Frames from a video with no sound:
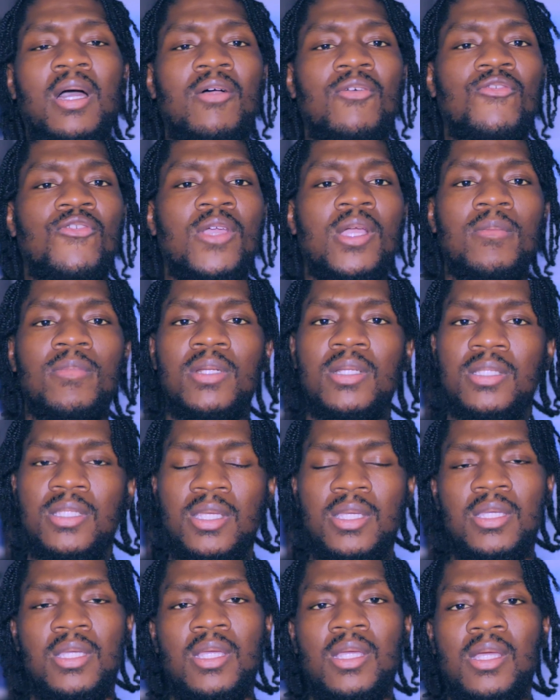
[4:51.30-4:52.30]
a family to
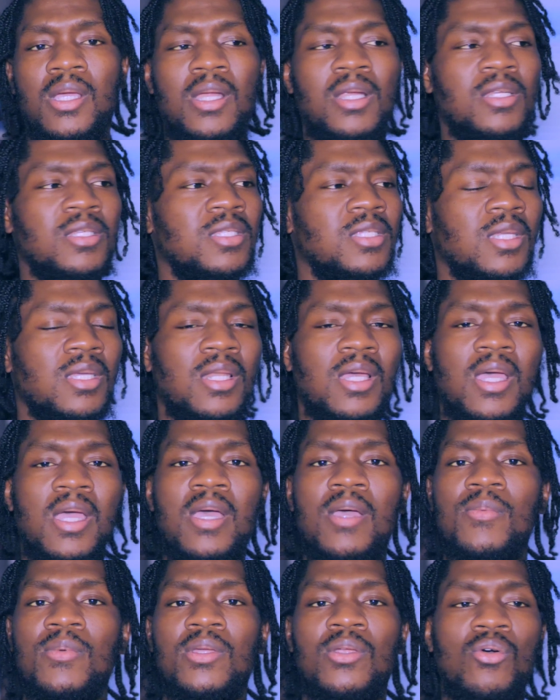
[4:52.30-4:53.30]
take care of. I done seen it
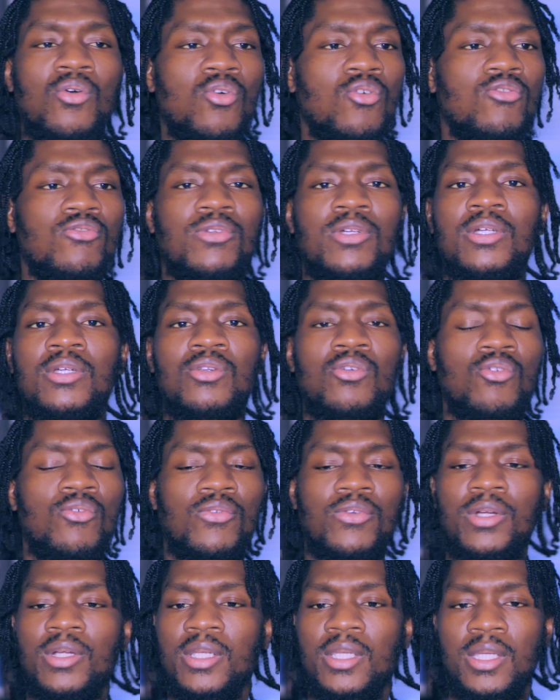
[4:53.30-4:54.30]
happen over and
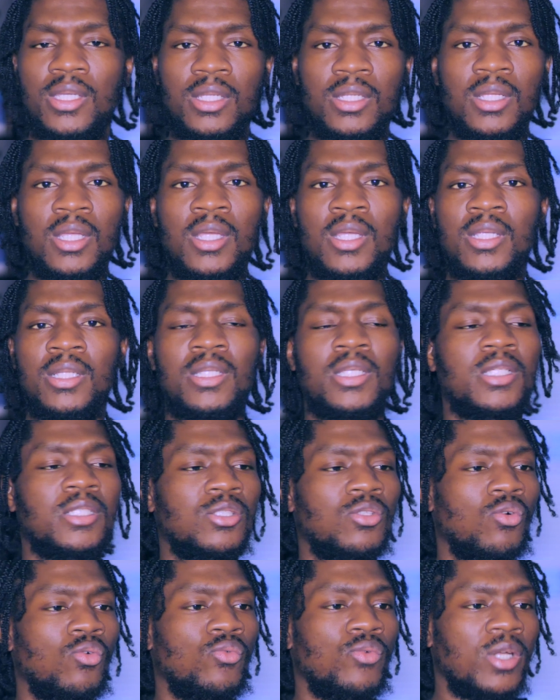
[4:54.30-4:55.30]
over again.
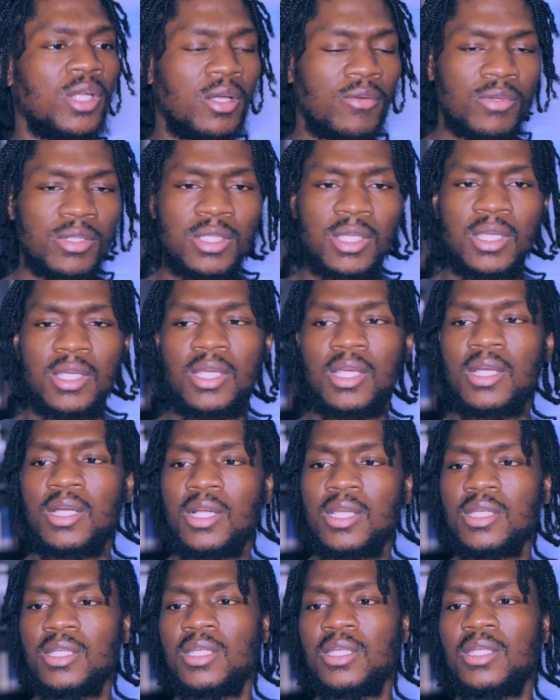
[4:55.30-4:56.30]
Niggas don't never take care
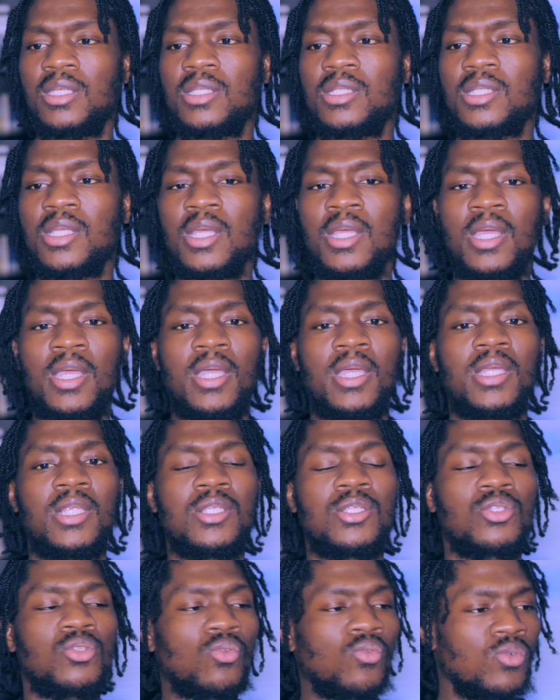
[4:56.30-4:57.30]
of their kids, and
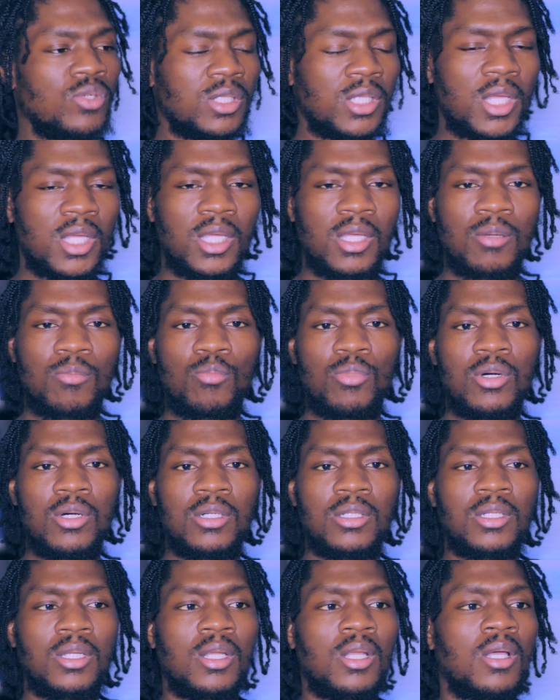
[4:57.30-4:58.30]
as soon as they get
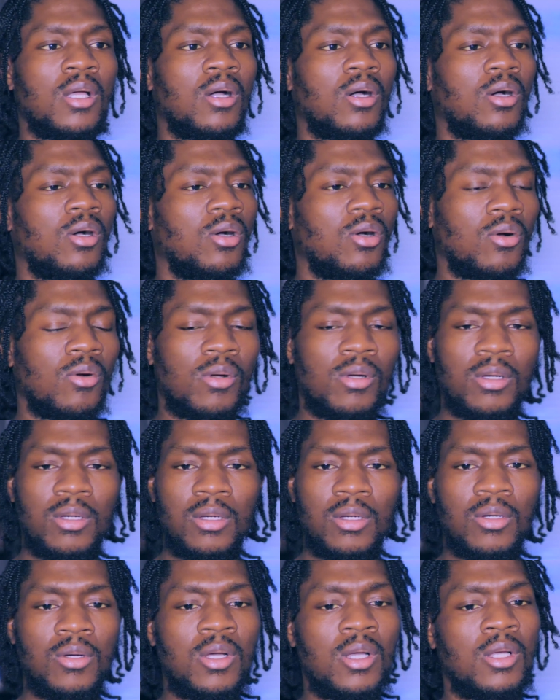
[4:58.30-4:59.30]
booked,
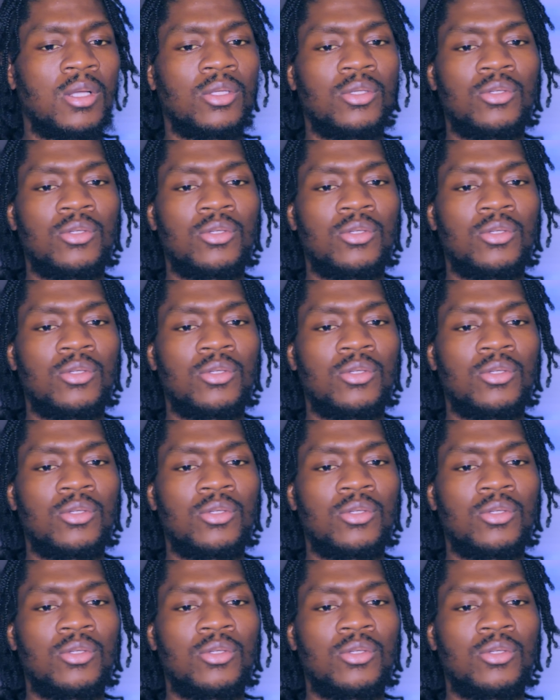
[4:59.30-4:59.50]
oh,